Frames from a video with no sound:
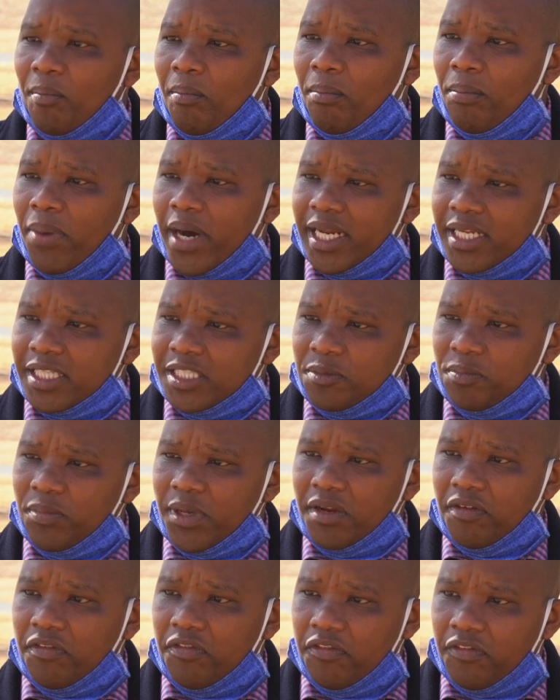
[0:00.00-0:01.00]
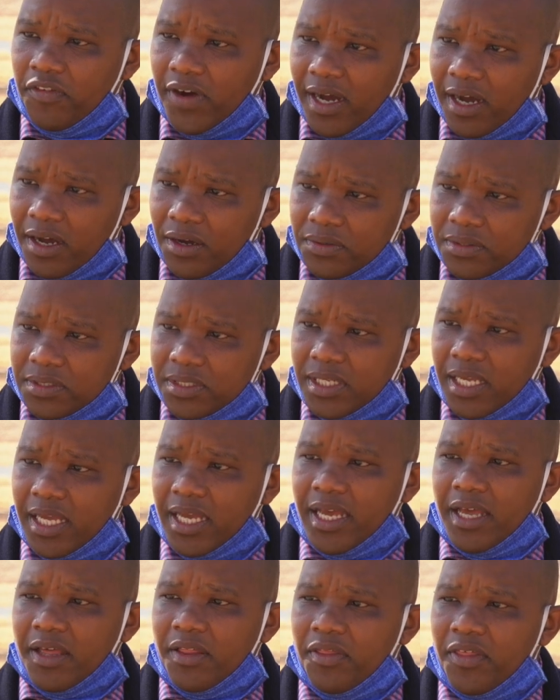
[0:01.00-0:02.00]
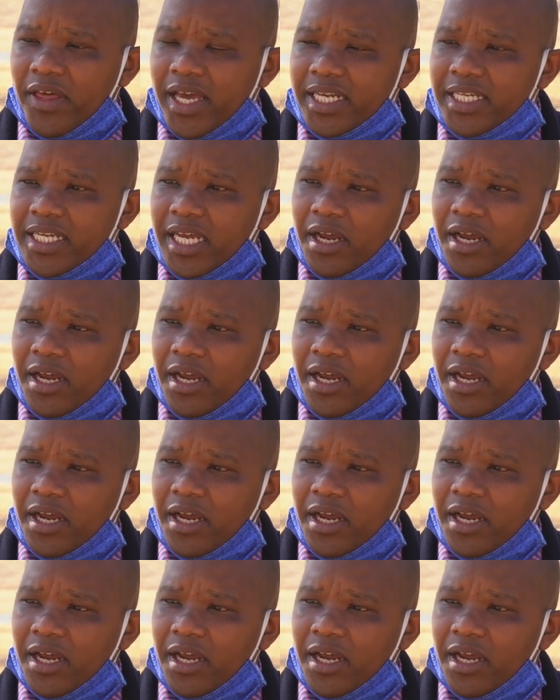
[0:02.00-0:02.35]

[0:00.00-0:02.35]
but it's been found that